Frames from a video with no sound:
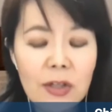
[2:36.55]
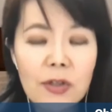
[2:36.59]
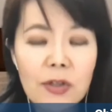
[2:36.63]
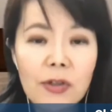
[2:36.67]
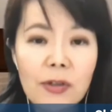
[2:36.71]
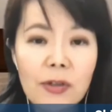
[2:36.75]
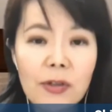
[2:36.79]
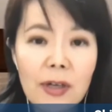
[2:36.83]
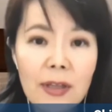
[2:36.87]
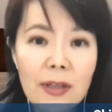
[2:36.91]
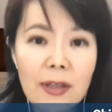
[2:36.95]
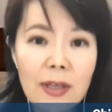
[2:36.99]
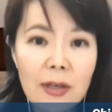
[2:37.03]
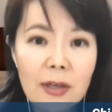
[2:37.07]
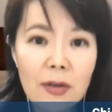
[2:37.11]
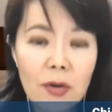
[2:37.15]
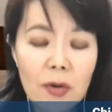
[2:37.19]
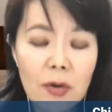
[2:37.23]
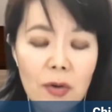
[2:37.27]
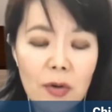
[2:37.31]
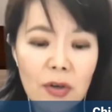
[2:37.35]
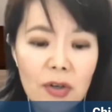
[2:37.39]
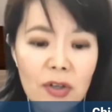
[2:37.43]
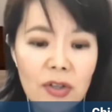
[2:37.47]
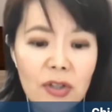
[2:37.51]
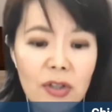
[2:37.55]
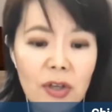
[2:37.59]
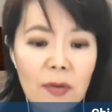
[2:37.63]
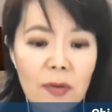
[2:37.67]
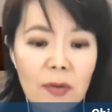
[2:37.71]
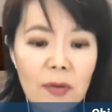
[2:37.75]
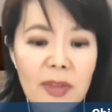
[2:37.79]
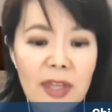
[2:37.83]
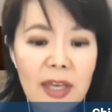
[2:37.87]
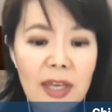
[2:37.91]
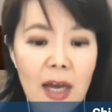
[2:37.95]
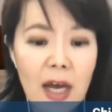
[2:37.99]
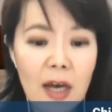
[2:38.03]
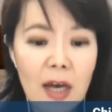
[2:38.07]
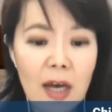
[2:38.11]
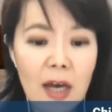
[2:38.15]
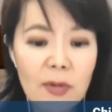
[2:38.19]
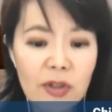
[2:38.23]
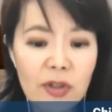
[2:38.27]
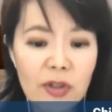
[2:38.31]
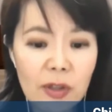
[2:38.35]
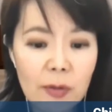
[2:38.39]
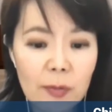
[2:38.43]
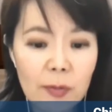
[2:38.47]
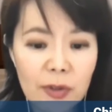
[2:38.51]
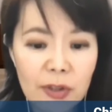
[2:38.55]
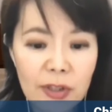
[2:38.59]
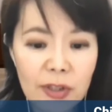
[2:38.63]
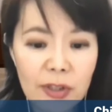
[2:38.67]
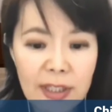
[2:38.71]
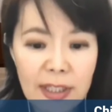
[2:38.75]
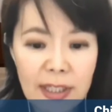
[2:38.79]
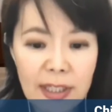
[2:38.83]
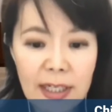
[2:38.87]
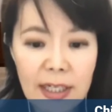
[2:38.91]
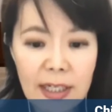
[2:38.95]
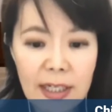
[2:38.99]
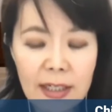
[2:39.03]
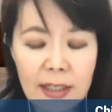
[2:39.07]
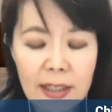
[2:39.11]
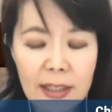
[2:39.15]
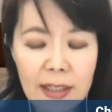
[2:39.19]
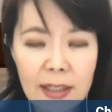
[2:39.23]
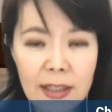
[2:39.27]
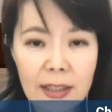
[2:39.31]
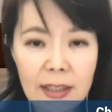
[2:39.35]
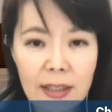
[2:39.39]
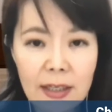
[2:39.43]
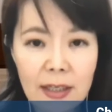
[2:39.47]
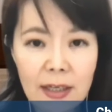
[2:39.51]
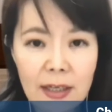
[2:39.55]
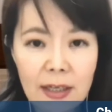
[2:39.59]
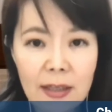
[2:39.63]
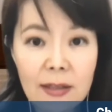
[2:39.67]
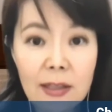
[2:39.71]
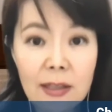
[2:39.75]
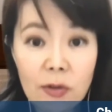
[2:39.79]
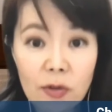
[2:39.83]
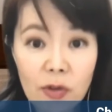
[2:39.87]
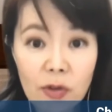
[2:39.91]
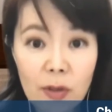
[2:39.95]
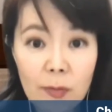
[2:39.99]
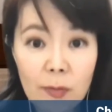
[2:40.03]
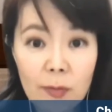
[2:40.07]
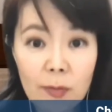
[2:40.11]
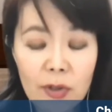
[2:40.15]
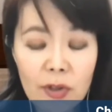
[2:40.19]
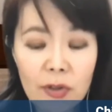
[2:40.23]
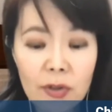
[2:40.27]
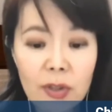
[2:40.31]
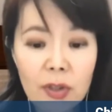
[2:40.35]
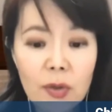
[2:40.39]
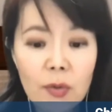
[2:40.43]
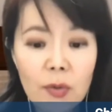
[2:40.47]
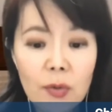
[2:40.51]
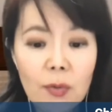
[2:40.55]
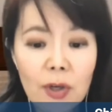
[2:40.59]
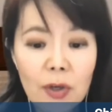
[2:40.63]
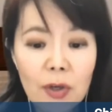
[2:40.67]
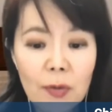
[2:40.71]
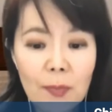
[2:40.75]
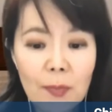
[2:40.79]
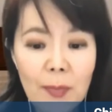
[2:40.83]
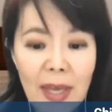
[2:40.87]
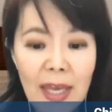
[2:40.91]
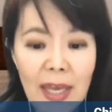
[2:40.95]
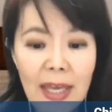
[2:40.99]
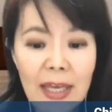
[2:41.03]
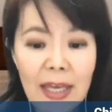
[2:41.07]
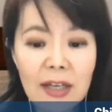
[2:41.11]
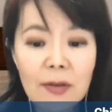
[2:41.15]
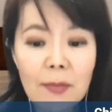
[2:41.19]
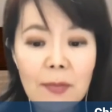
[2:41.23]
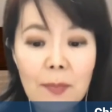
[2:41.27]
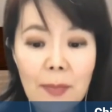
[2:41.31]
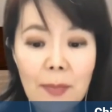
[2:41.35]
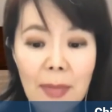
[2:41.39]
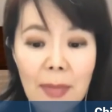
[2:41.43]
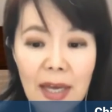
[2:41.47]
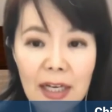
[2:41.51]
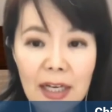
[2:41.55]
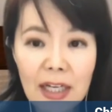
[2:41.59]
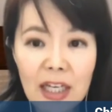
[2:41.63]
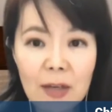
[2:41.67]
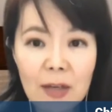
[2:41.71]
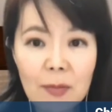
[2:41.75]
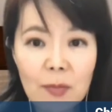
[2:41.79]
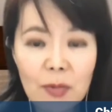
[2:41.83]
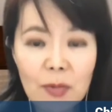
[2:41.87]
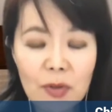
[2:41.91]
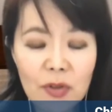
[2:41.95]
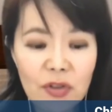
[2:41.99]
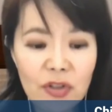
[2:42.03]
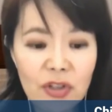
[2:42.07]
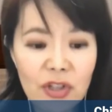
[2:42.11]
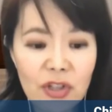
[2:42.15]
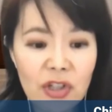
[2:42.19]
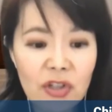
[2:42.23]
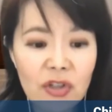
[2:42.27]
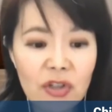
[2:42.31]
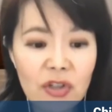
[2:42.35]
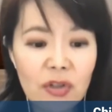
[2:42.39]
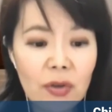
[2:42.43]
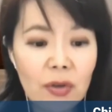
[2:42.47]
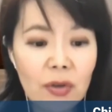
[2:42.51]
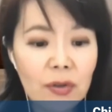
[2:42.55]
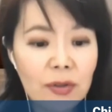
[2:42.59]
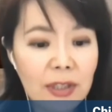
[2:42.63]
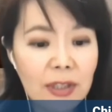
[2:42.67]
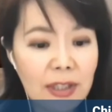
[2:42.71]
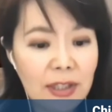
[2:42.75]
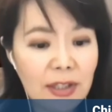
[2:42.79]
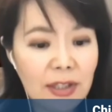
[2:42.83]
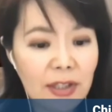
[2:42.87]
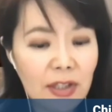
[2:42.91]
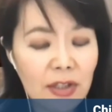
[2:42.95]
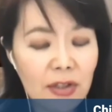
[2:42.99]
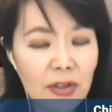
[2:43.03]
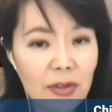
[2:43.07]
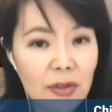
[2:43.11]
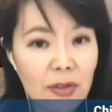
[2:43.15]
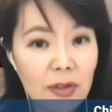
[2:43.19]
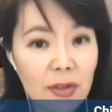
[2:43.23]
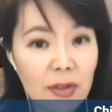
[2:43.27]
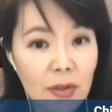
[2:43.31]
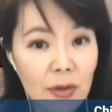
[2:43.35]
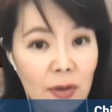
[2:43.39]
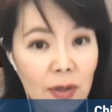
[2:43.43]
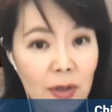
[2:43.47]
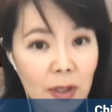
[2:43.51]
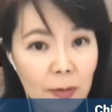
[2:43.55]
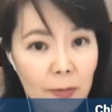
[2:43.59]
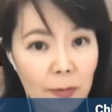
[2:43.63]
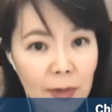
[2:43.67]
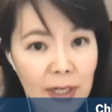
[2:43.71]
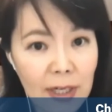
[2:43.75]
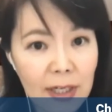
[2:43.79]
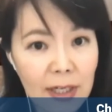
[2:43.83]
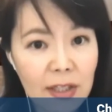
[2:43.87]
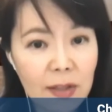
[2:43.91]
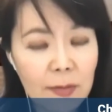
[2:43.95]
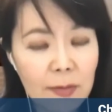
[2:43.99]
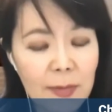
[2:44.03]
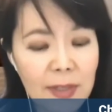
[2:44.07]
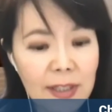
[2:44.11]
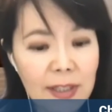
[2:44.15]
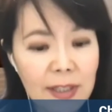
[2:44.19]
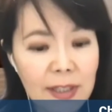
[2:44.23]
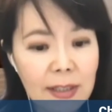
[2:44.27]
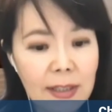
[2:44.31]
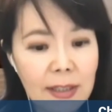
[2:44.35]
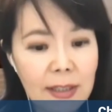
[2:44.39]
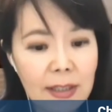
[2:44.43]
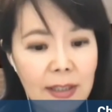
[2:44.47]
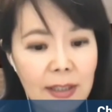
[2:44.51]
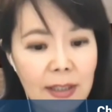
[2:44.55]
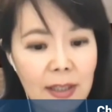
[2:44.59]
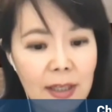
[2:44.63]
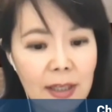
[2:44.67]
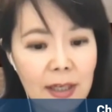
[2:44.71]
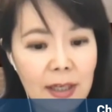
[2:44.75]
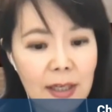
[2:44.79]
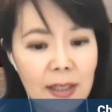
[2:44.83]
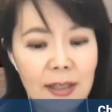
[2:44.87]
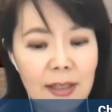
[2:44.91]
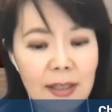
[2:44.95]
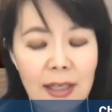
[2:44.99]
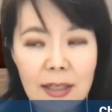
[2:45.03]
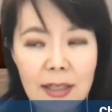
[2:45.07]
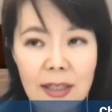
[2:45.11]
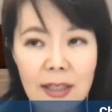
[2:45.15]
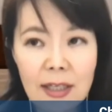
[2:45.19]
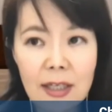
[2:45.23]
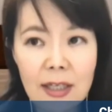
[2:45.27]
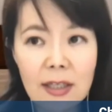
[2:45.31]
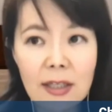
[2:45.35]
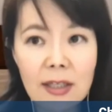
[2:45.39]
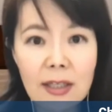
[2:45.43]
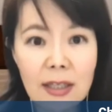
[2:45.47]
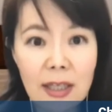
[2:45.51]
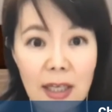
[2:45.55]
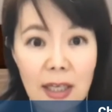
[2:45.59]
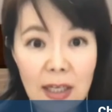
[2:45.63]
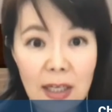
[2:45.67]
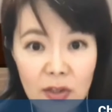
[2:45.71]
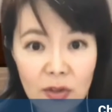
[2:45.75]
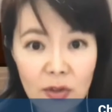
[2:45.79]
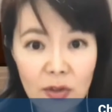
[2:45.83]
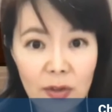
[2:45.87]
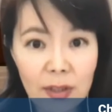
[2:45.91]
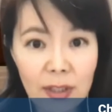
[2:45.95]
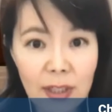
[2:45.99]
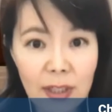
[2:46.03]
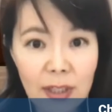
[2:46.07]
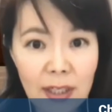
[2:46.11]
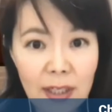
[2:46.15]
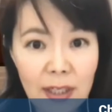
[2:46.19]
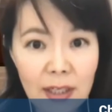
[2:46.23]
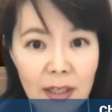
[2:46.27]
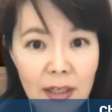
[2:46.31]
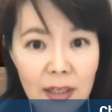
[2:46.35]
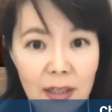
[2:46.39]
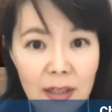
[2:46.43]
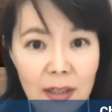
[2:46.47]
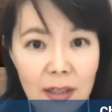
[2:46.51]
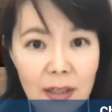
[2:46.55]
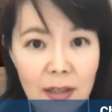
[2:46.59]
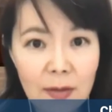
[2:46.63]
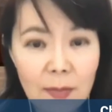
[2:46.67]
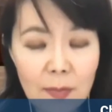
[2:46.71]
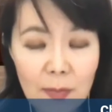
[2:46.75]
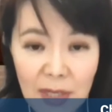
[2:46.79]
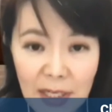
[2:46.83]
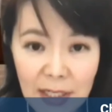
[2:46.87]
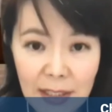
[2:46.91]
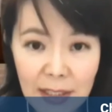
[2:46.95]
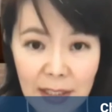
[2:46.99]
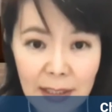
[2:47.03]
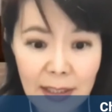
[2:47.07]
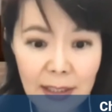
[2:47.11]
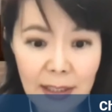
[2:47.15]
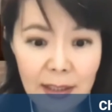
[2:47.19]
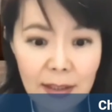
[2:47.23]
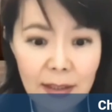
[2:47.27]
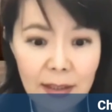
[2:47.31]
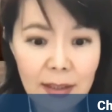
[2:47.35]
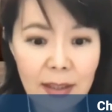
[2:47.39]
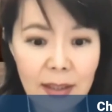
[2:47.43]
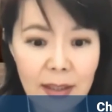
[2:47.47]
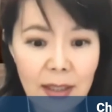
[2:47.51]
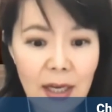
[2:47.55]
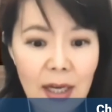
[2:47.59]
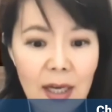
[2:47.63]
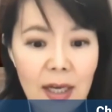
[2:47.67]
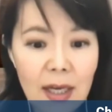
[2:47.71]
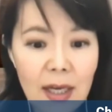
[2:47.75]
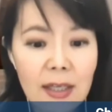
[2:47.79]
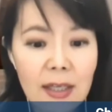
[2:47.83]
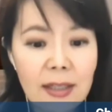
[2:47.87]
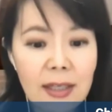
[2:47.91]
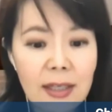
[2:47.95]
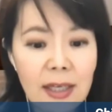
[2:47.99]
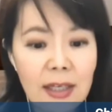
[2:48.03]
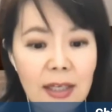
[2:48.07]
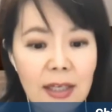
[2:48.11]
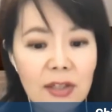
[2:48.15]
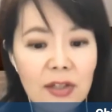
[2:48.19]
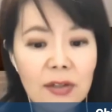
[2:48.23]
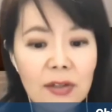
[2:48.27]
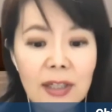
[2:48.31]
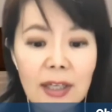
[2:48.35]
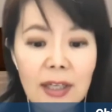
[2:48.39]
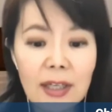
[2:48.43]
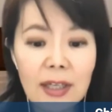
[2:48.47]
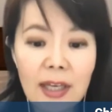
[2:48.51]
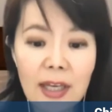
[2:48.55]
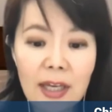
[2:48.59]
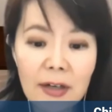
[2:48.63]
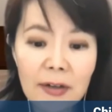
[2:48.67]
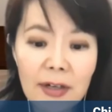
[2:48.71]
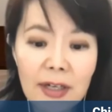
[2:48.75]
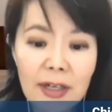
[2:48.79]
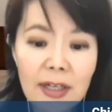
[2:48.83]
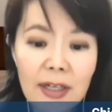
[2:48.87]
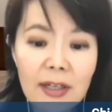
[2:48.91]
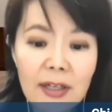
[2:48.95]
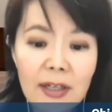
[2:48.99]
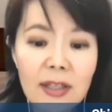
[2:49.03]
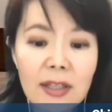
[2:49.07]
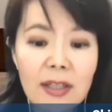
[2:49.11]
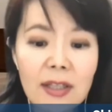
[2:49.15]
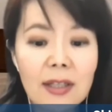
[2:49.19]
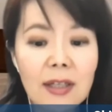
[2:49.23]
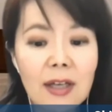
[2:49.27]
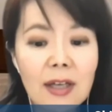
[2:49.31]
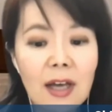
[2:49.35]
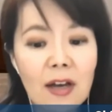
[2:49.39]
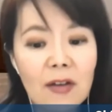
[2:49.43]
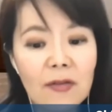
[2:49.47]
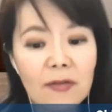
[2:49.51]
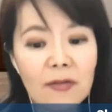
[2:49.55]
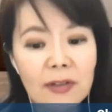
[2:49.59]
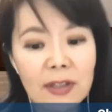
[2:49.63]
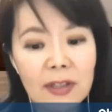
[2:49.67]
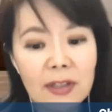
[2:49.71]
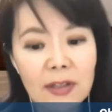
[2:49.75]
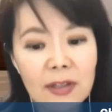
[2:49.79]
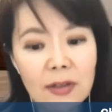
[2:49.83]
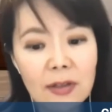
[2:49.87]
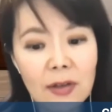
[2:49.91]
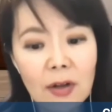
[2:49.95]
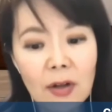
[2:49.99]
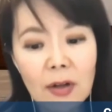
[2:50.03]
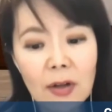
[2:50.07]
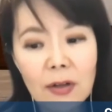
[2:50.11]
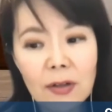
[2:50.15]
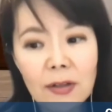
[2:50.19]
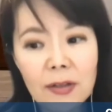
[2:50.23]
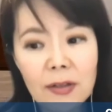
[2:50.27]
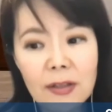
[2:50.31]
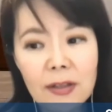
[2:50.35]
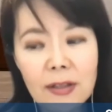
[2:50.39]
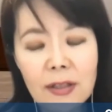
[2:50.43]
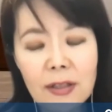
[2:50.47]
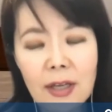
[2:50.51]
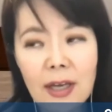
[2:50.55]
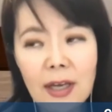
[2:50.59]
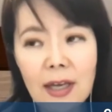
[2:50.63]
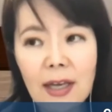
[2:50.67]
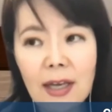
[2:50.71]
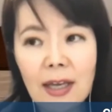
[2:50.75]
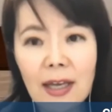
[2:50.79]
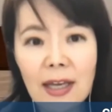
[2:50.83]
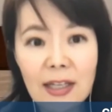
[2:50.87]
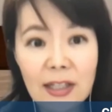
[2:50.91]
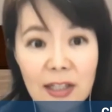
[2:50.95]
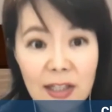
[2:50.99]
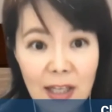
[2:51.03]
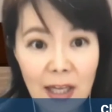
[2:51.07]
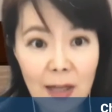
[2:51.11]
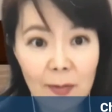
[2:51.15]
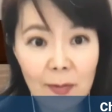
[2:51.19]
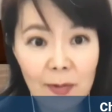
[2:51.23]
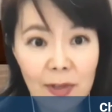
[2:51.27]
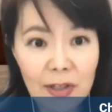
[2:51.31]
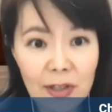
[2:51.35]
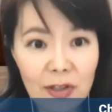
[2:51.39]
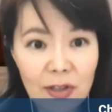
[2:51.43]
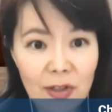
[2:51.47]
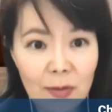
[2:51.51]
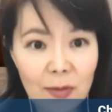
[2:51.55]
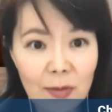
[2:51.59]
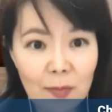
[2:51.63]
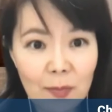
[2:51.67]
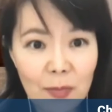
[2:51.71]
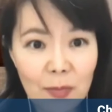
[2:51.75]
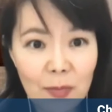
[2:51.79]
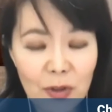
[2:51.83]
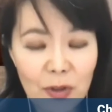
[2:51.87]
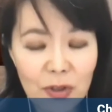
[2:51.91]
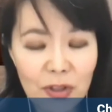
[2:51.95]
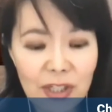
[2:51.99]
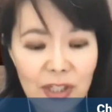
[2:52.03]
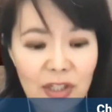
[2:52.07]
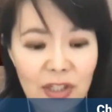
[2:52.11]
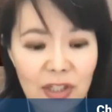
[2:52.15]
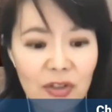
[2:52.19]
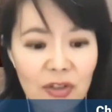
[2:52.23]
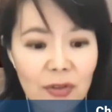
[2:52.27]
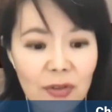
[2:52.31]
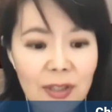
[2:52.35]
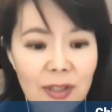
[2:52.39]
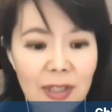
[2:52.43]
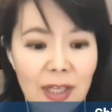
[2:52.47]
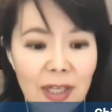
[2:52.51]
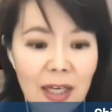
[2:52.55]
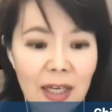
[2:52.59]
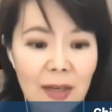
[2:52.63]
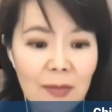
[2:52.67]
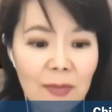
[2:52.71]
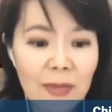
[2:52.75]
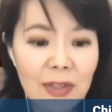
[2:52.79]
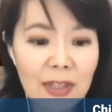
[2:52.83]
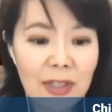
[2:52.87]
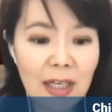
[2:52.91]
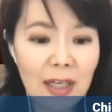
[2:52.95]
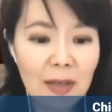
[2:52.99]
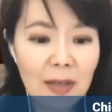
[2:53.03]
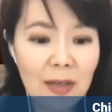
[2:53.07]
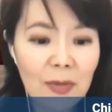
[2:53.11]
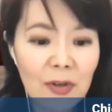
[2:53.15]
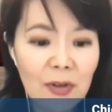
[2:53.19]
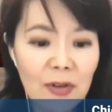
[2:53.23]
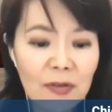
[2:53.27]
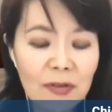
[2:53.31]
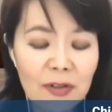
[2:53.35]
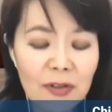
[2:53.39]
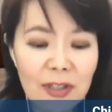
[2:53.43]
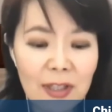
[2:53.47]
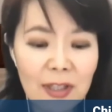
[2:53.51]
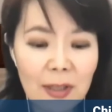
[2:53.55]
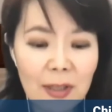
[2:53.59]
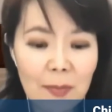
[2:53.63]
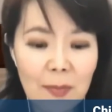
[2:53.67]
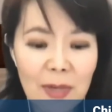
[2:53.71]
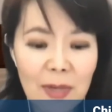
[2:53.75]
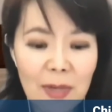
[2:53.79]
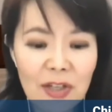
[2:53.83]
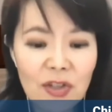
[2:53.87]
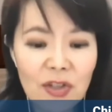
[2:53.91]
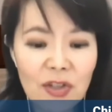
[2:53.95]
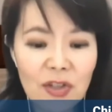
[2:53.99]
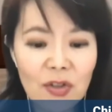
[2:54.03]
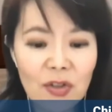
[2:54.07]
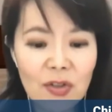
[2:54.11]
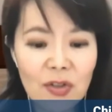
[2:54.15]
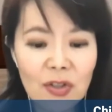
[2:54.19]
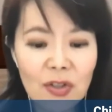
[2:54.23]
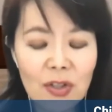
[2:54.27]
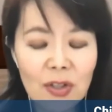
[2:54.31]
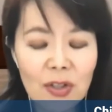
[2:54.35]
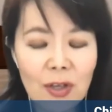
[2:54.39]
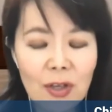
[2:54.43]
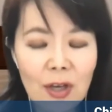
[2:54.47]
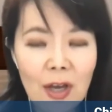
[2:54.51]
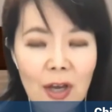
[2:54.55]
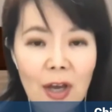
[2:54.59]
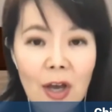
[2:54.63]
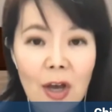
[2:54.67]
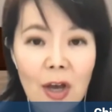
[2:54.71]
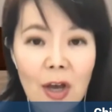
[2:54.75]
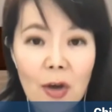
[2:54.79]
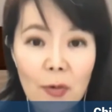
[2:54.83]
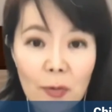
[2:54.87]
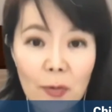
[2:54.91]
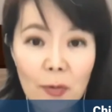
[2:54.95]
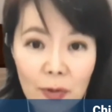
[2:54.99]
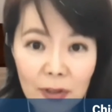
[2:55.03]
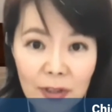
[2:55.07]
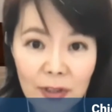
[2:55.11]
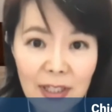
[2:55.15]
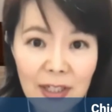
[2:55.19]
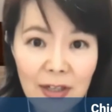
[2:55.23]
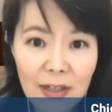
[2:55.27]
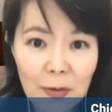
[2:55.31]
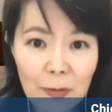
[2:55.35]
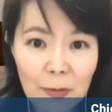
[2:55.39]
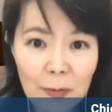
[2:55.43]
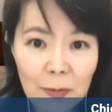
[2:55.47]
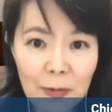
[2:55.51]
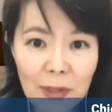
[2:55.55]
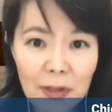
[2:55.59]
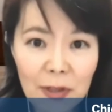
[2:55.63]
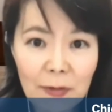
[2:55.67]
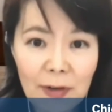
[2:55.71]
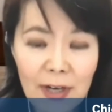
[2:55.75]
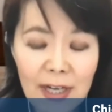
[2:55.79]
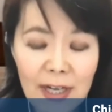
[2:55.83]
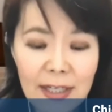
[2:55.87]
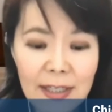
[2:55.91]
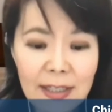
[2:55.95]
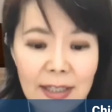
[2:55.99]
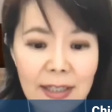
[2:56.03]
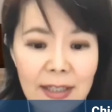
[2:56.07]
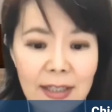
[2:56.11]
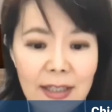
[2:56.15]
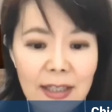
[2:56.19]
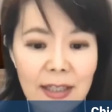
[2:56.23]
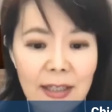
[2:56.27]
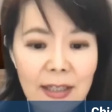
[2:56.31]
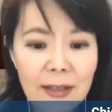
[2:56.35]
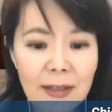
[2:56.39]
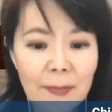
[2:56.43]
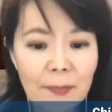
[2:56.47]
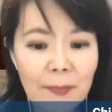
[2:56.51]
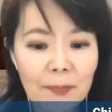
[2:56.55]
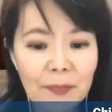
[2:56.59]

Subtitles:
During the course of the arbitral proceedings, the tribunal will make many procedural decisions or arrangements, such as scheduling meetings, scheduling hearings, conference calls, establishing procedural timetable for submissions, ruling on requests,